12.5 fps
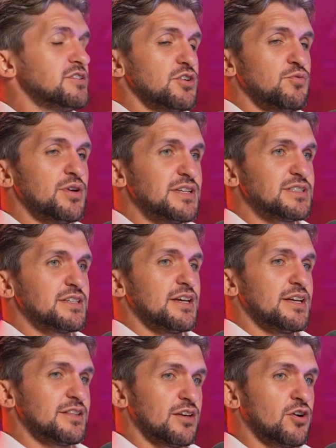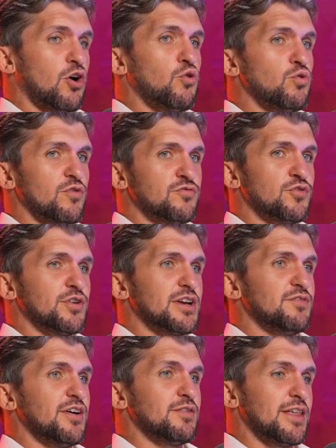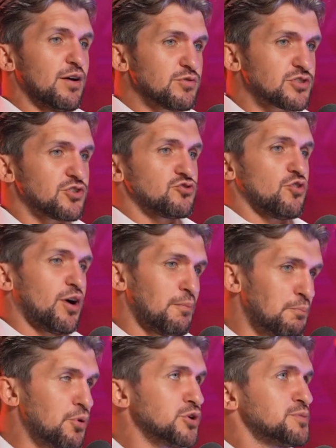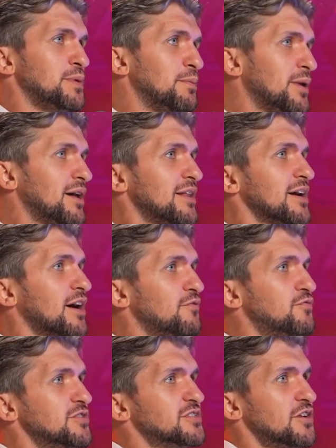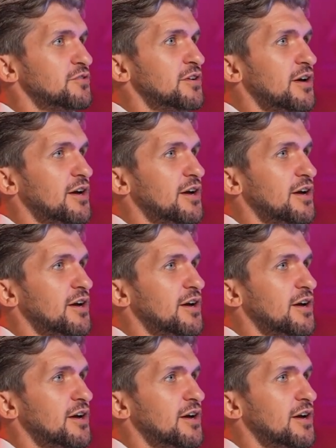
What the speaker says: So the goal of doing an event there was to try and push people out their comfort zone.